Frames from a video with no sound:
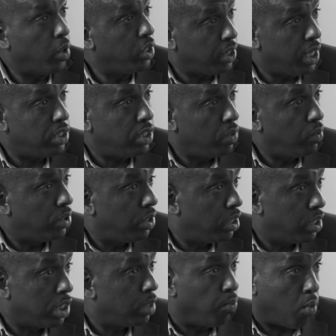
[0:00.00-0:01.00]
organization which
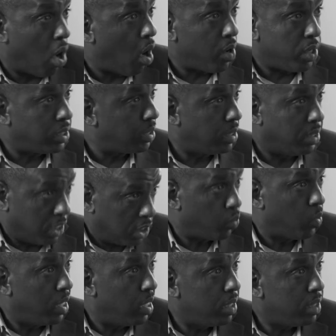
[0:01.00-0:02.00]
is as broad as
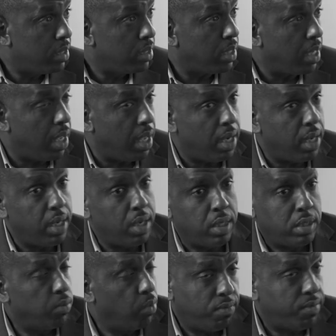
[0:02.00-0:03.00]
this one is, and
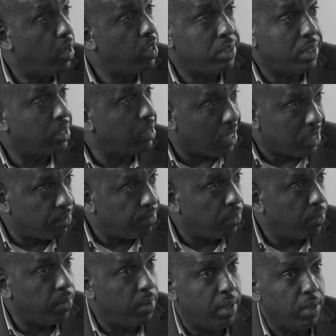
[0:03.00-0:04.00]
we're very
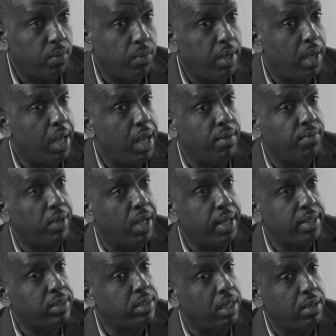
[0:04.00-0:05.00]
successful, and we have
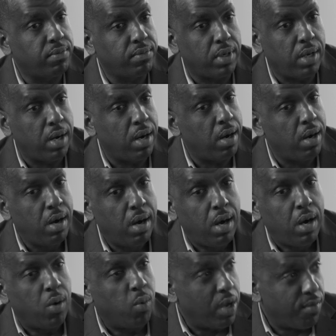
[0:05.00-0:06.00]

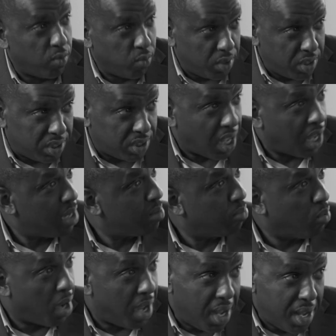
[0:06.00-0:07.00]
we have a really
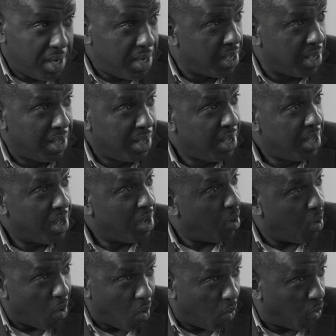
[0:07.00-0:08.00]
solid brand
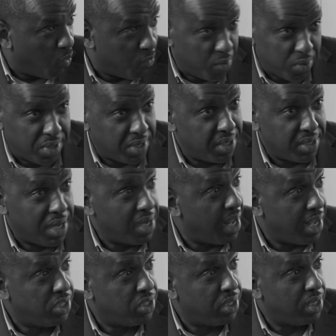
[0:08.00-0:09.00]
all over the
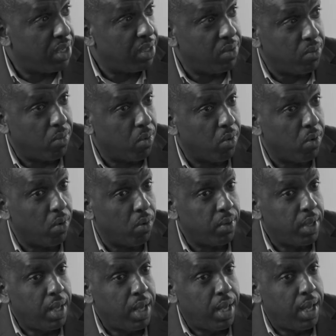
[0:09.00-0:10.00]
nation and the
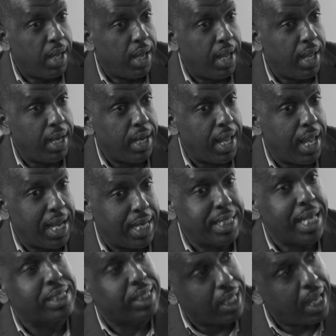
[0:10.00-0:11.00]
world, and
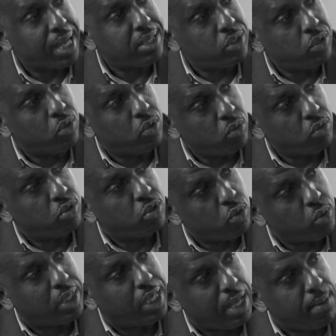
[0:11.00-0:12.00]
it takes a lot to
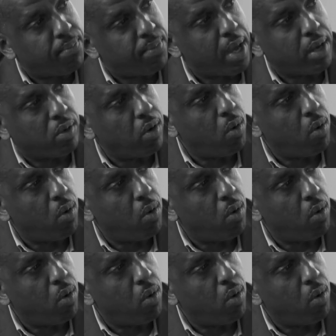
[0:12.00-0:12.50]
keep that